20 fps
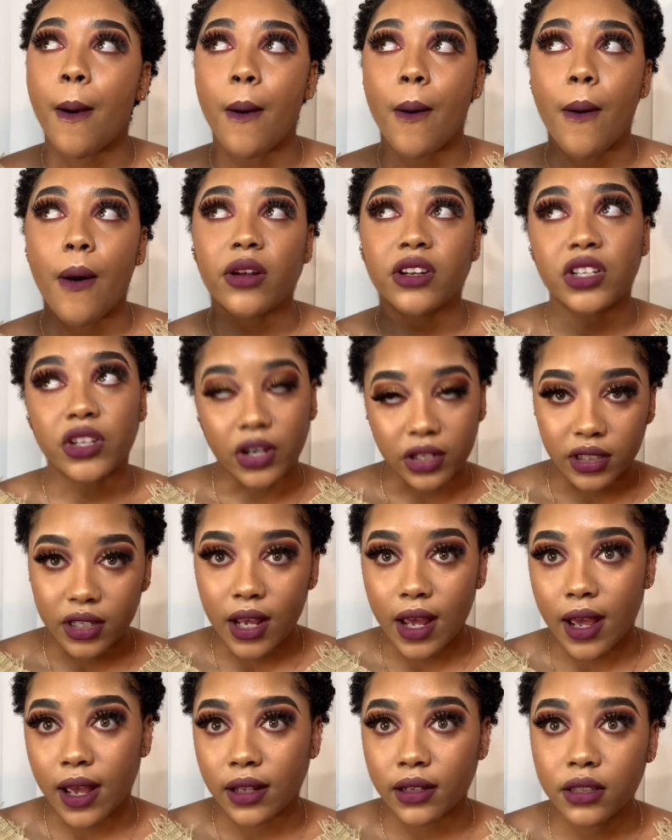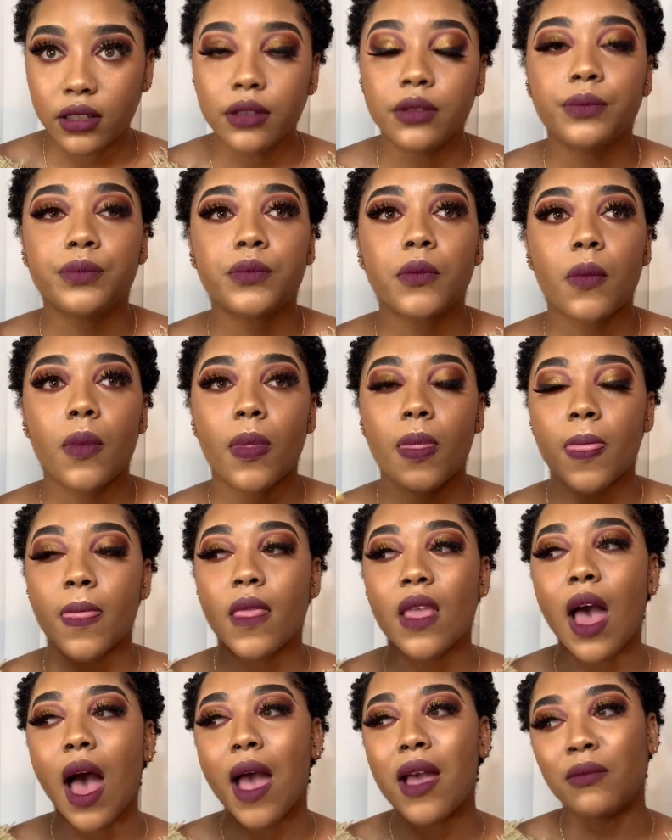On the other hand,
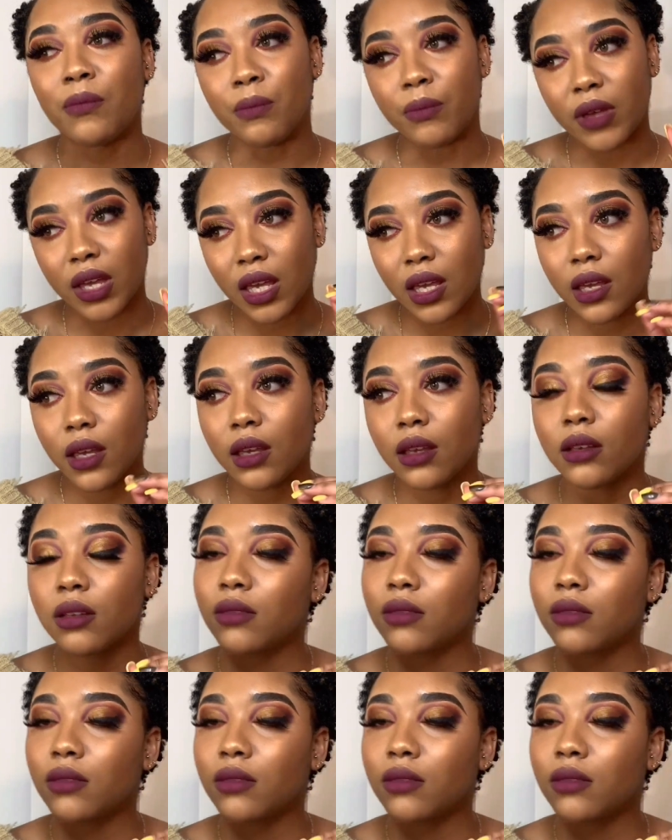I may